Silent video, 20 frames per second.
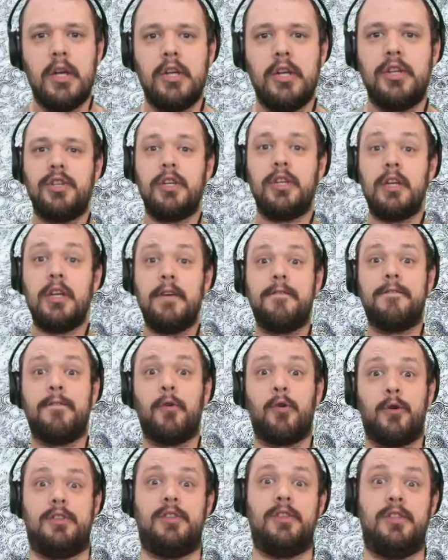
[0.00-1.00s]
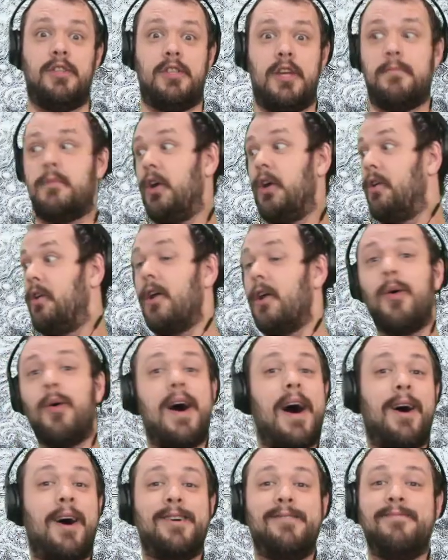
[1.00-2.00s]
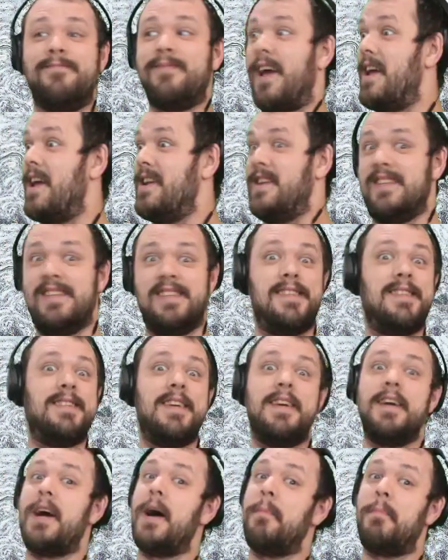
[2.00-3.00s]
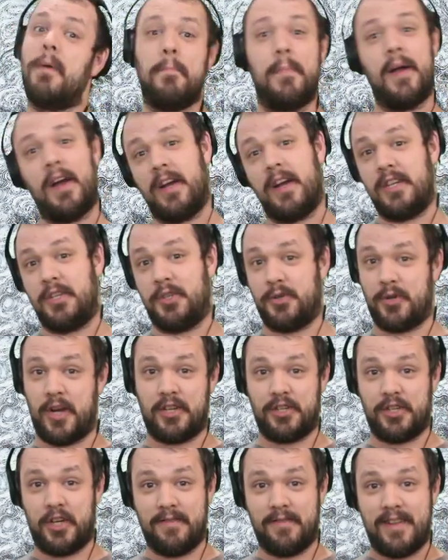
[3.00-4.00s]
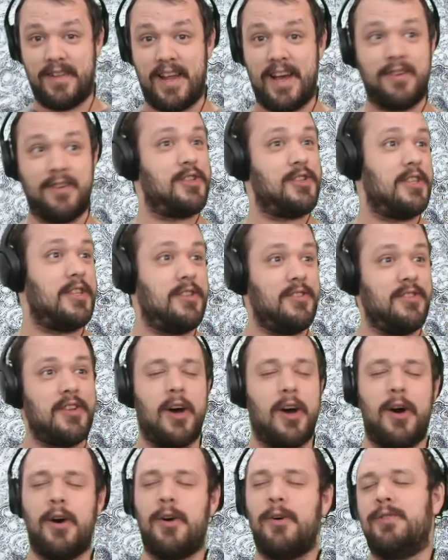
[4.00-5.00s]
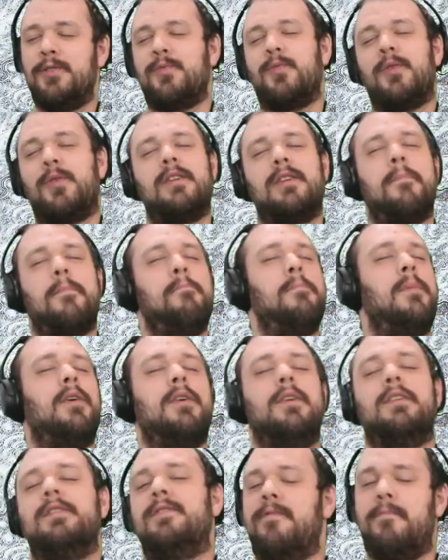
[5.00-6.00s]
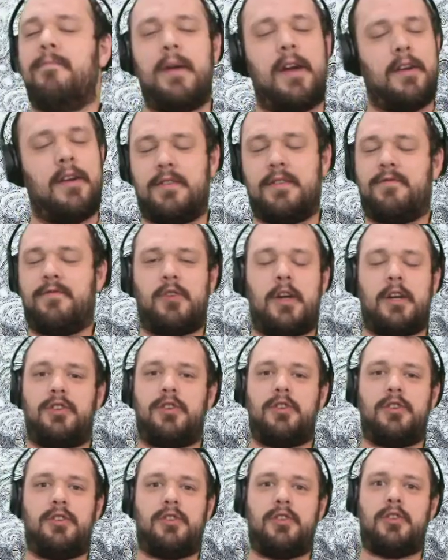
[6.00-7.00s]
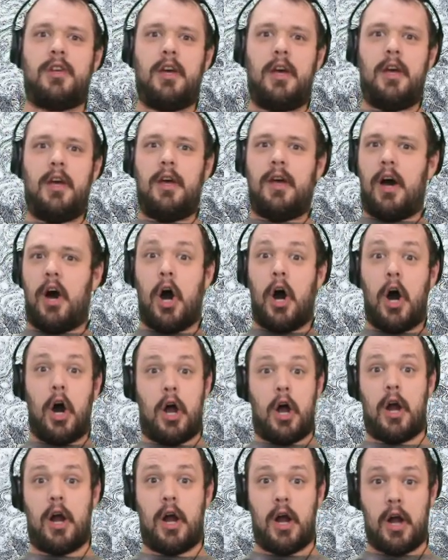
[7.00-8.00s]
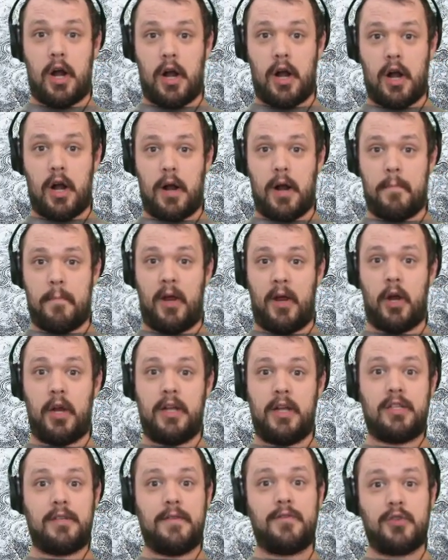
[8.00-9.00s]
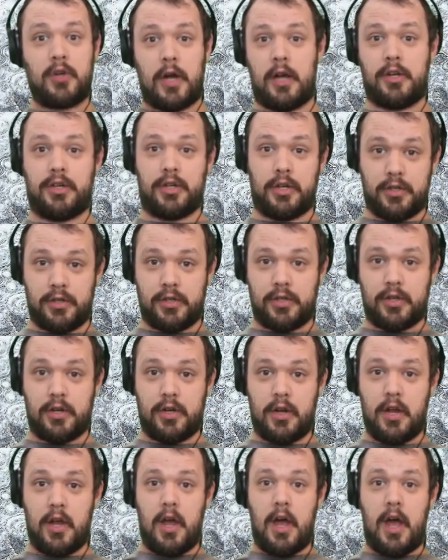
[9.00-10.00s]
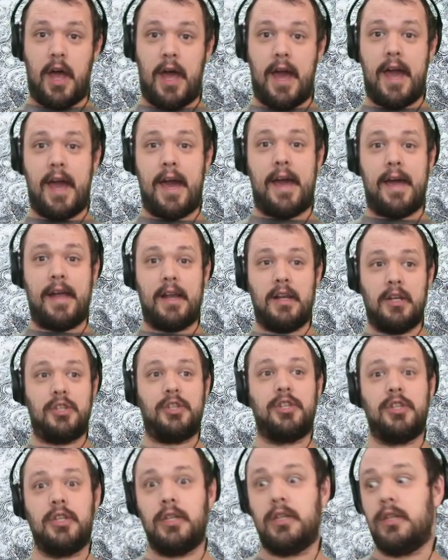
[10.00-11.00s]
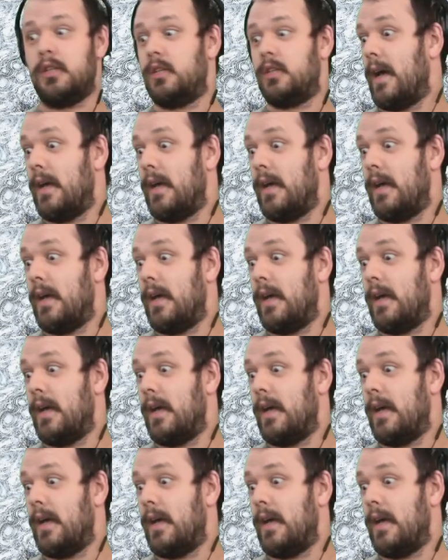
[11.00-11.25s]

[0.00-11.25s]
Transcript: she forces them to go out and dig up a buried treasure. Now she knows where millions of burieds of treasures are, burieds of treasures, and she